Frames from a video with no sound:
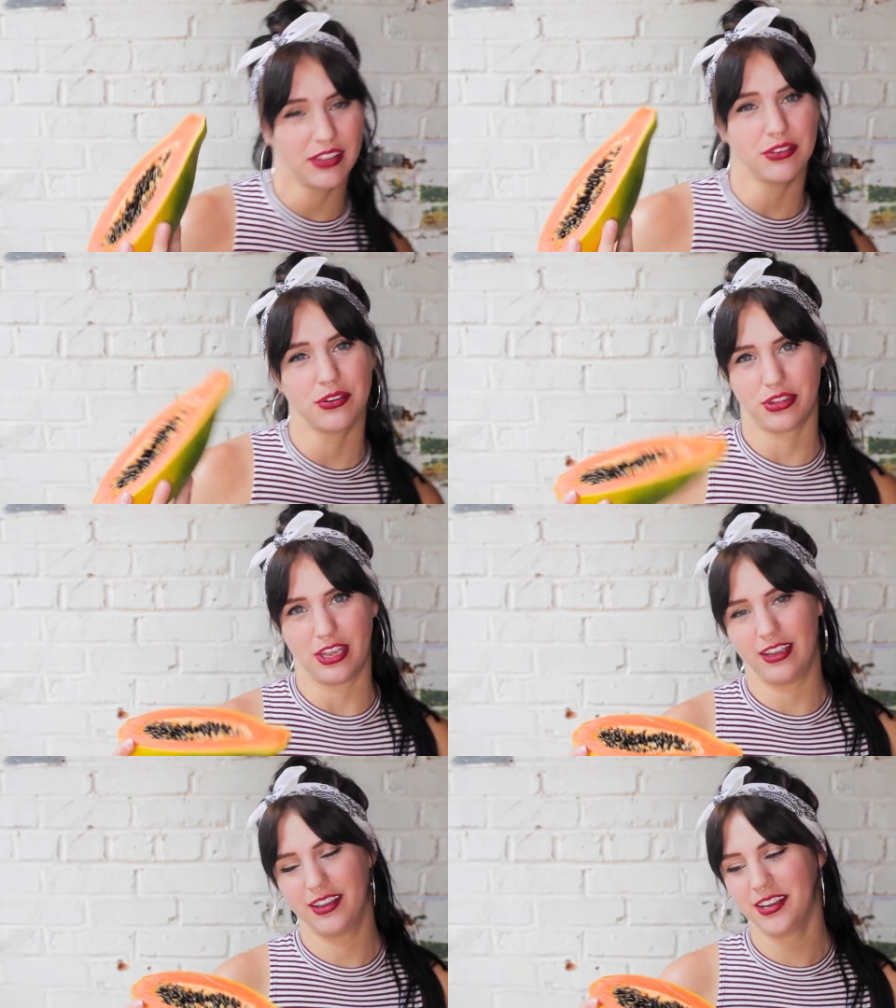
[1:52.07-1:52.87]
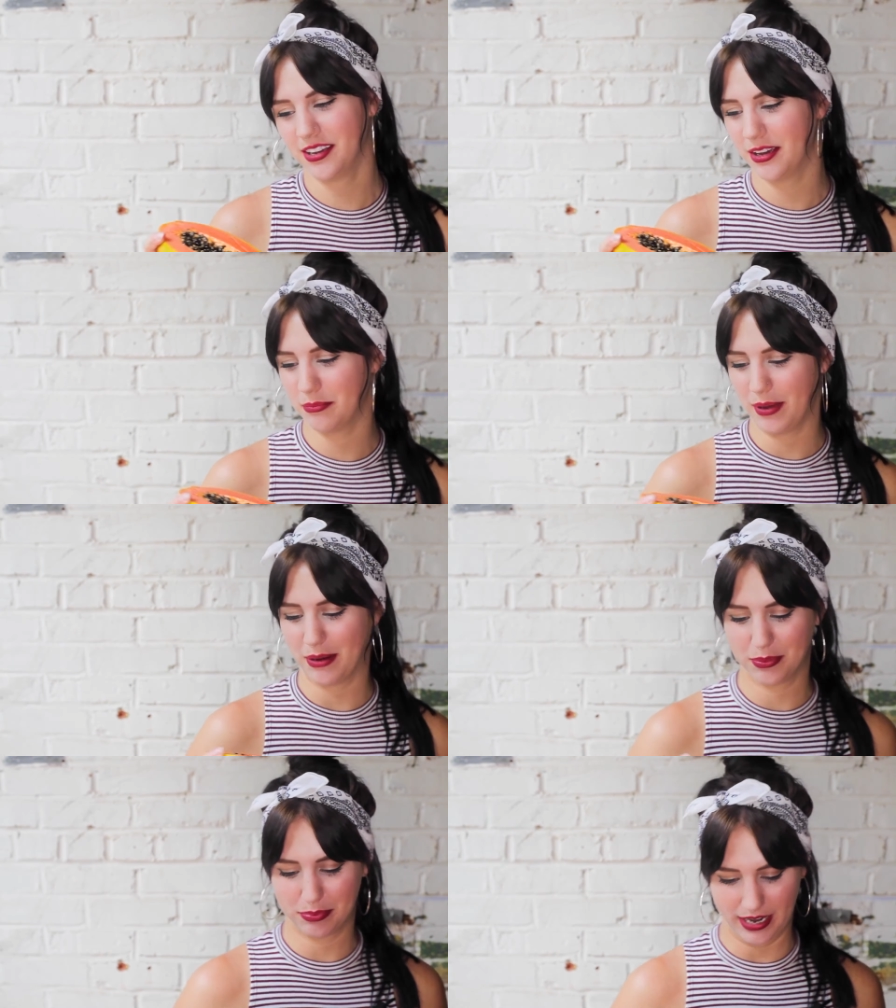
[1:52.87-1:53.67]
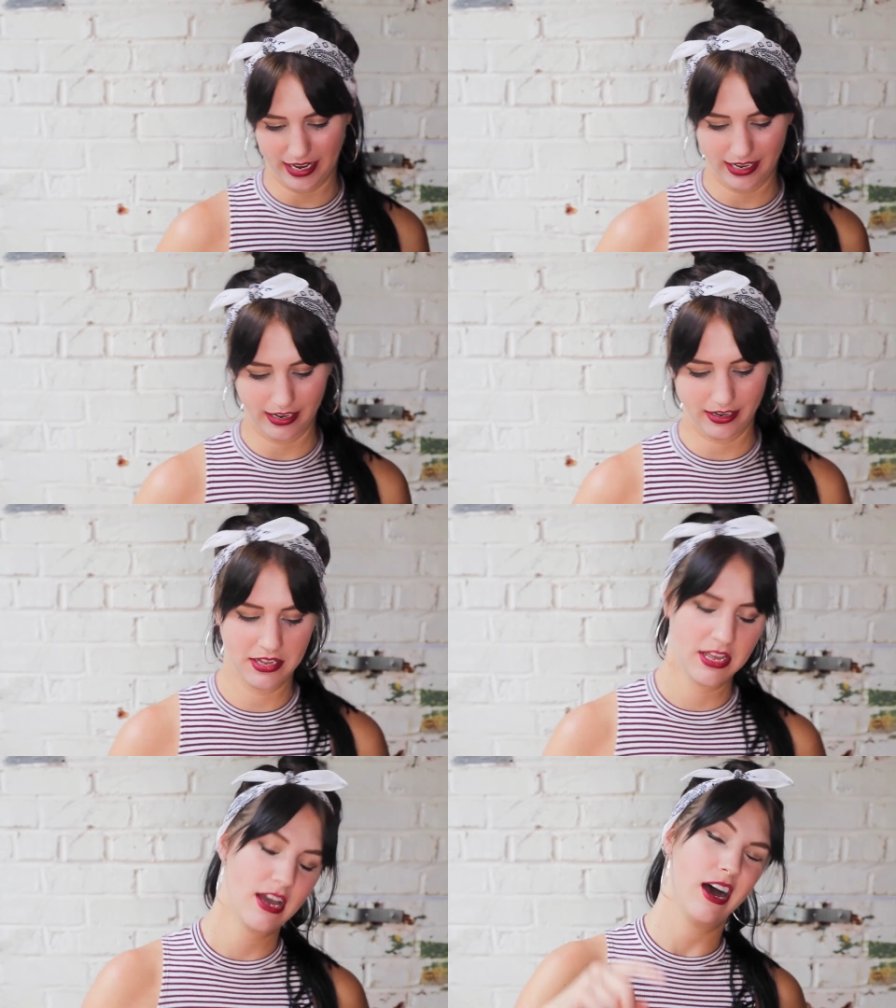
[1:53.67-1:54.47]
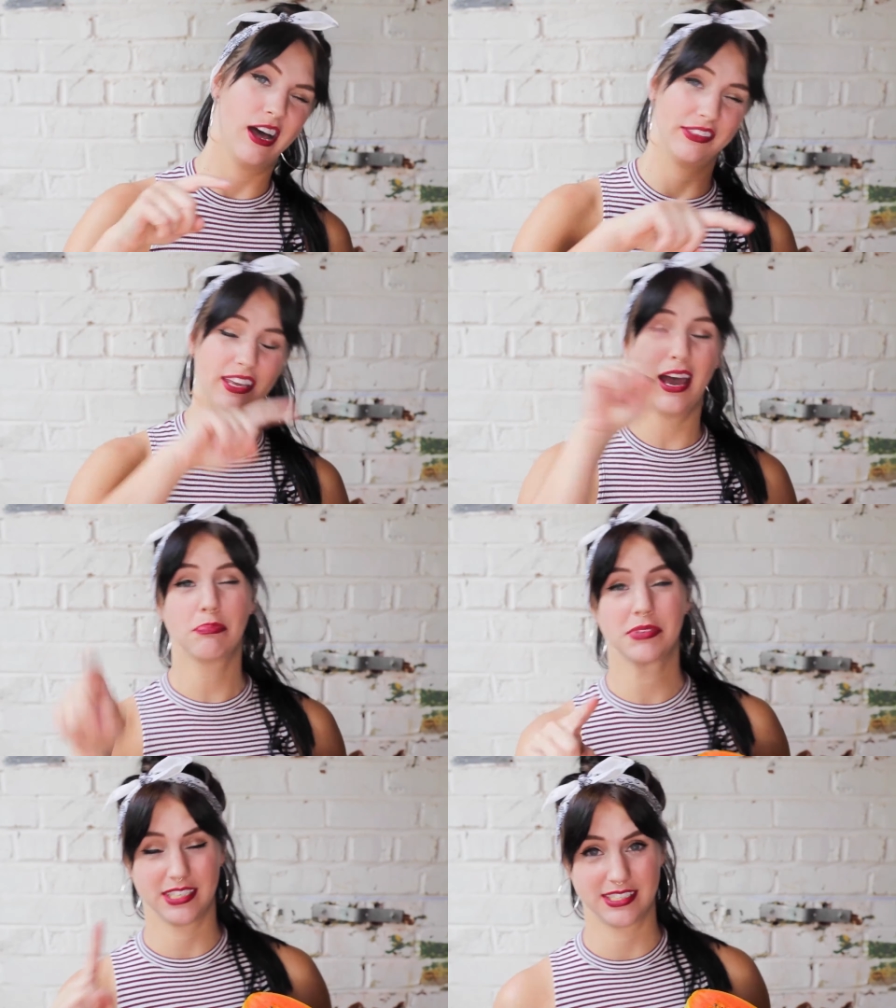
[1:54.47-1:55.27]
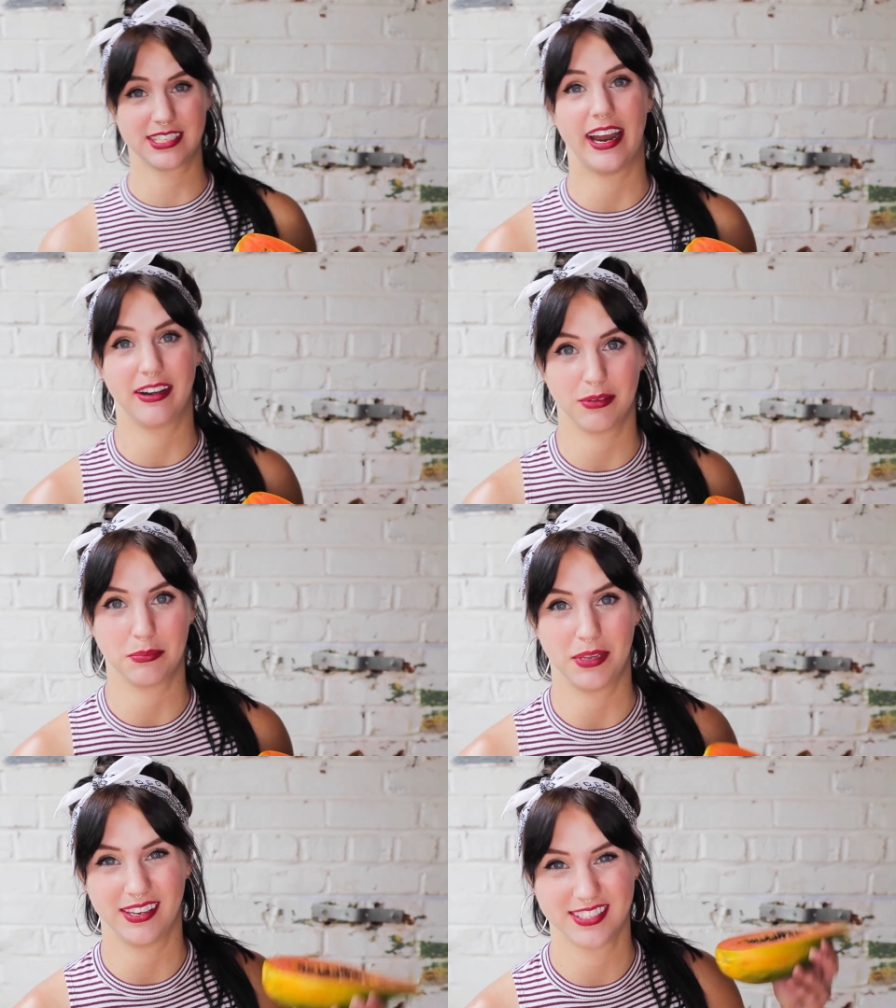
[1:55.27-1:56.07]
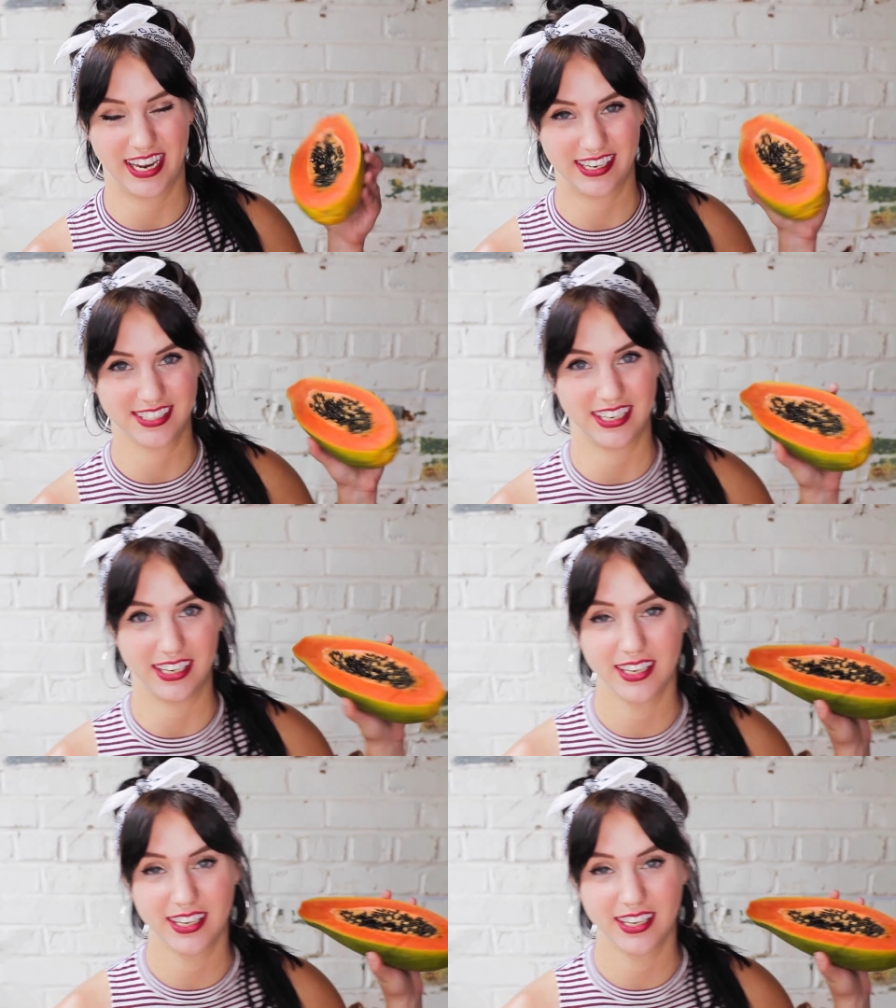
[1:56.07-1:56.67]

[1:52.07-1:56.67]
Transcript: other thing about papaya on the opposite side of it being sexy.